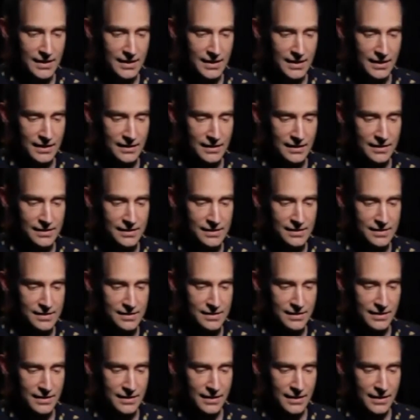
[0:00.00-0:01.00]

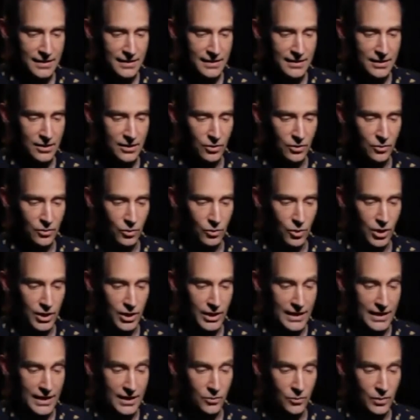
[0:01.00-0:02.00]
is, you know,
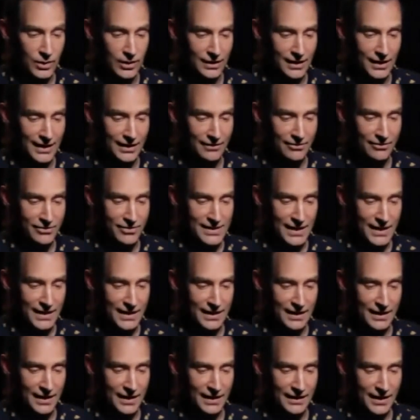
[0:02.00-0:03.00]
in real life
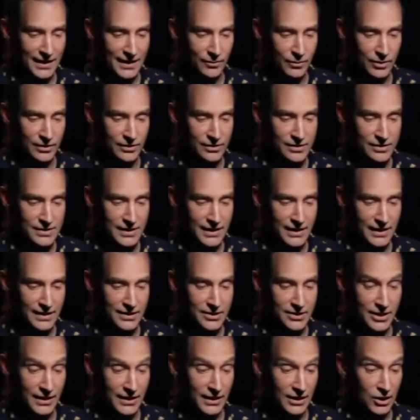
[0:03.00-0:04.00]
standing on that real
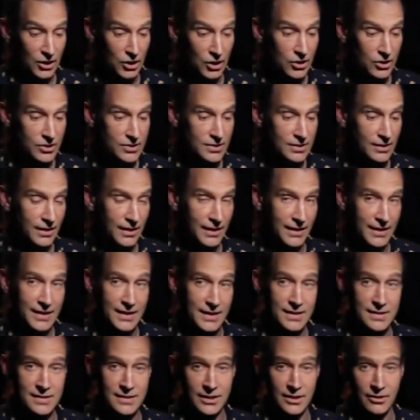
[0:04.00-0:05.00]
stage, and it looks like
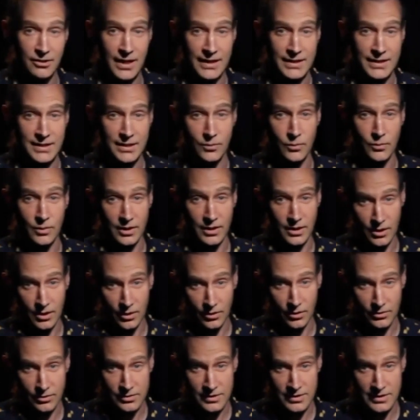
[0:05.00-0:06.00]
he's interacting with a
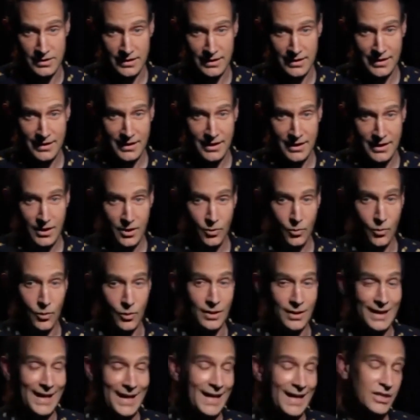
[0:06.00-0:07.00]
ghost.
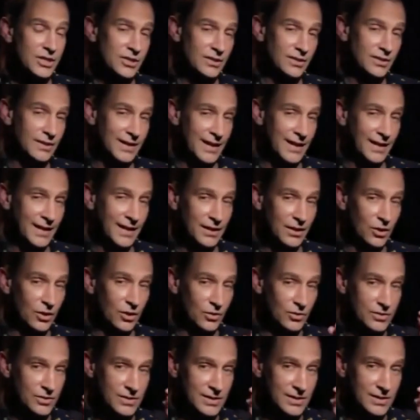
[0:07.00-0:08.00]
Well, actually, that
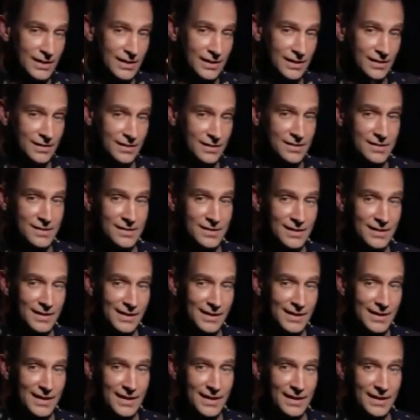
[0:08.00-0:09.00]
ghost is
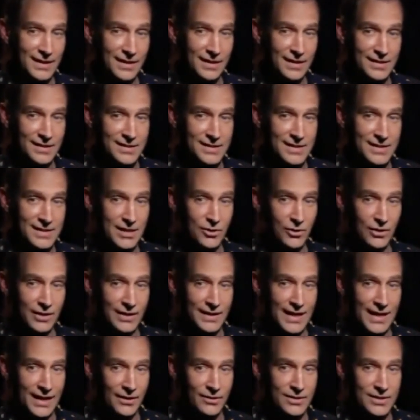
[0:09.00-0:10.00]
in the secret
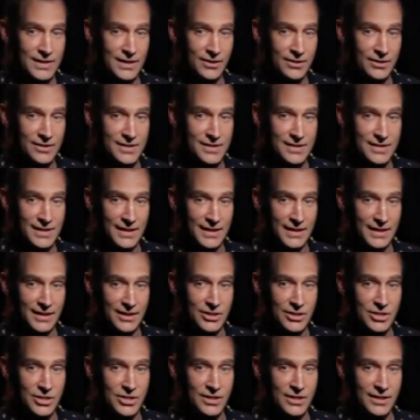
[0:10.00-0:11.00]
downstairs
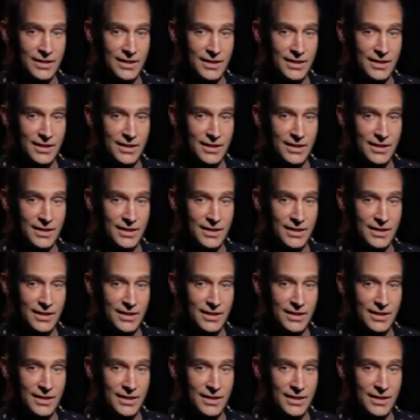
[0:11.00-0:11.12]
stage,